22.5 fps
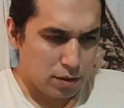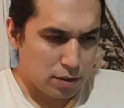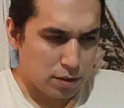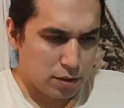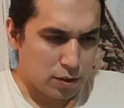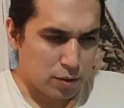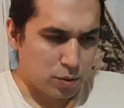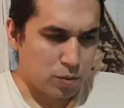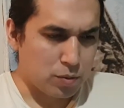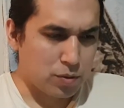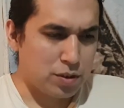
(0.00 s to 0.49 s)

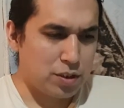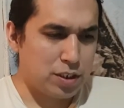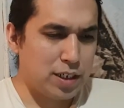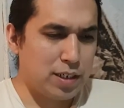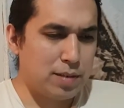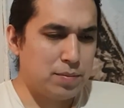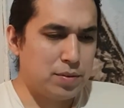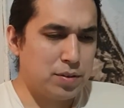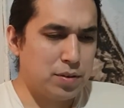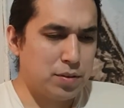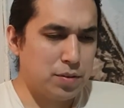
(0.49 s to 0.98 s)
So
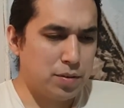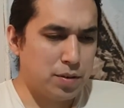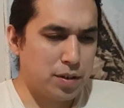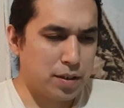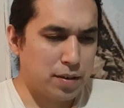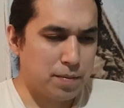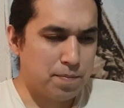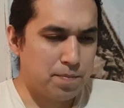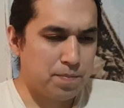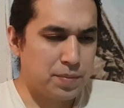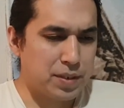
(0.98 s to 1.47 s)
James
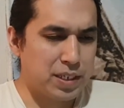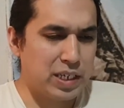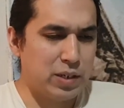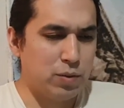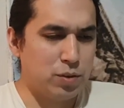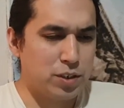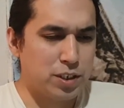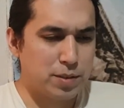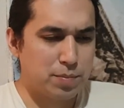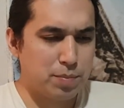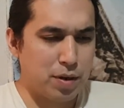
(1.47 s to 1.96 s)
Luna, he
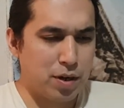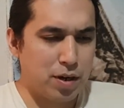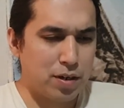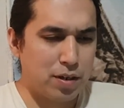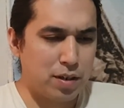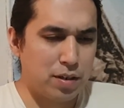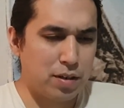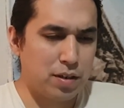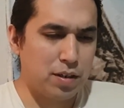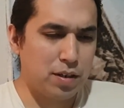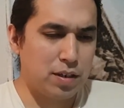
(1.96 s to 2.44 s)

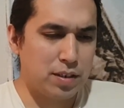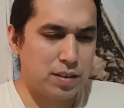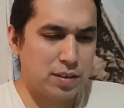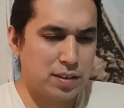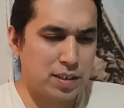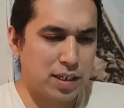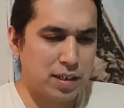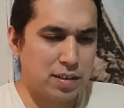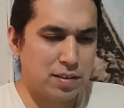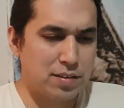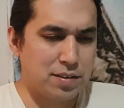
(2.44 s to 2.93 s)
responded to this
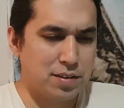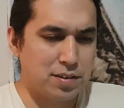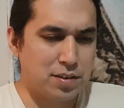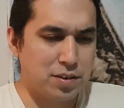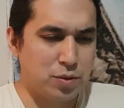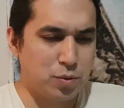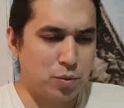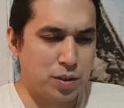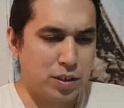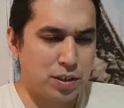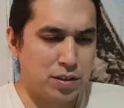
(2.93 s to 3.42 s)
kind of
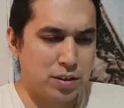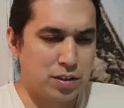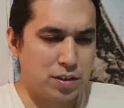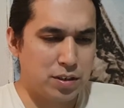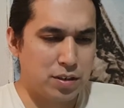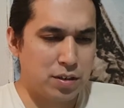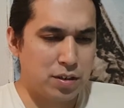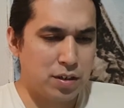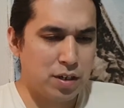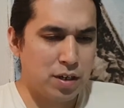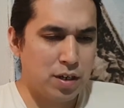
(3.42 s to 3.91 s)

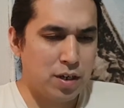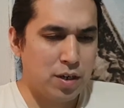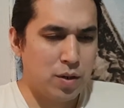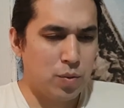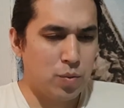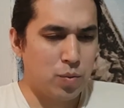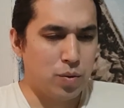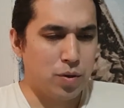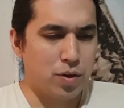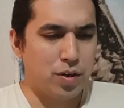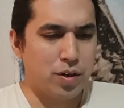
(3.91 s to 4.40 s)
situation
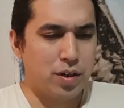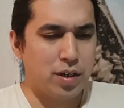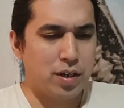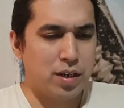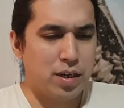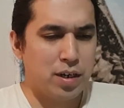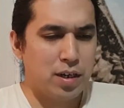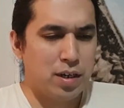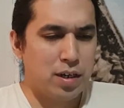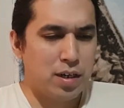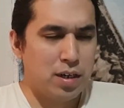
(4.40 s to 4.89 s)
where
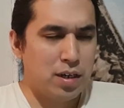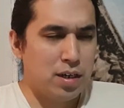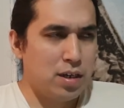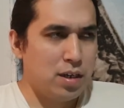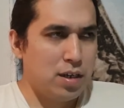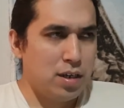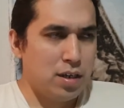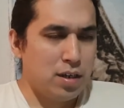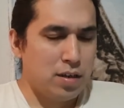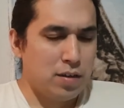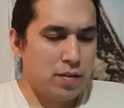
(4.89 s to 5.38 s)

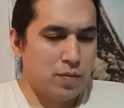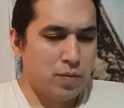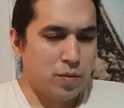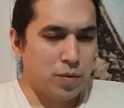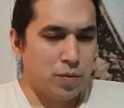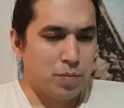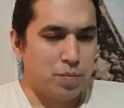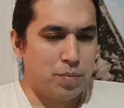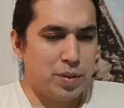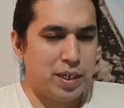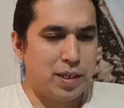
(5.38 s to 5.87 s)

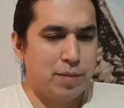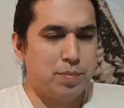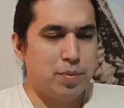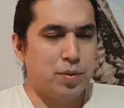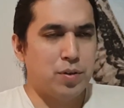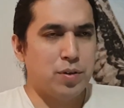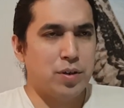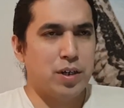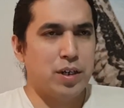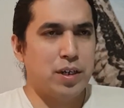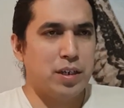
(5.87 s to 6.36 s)

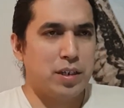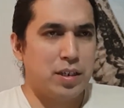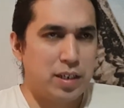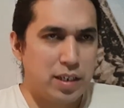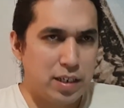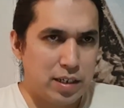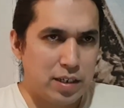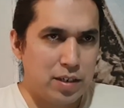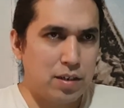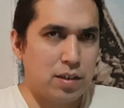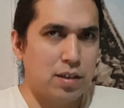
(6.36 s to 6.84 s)
people
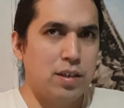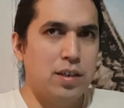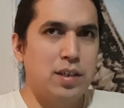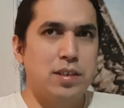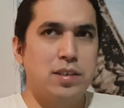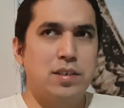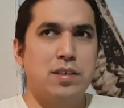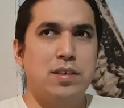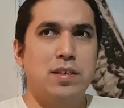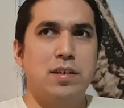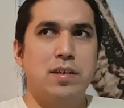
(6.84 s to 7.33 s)

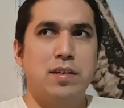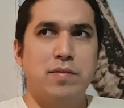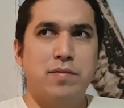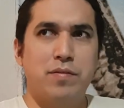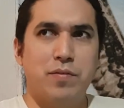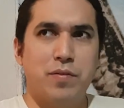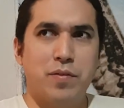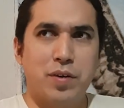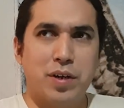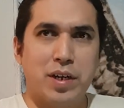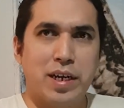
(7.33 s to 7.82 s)
continually
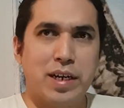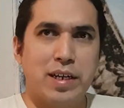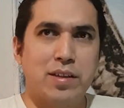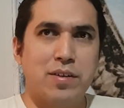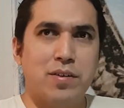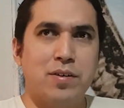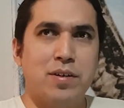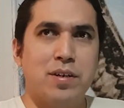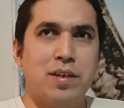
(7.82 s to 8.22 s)
forget or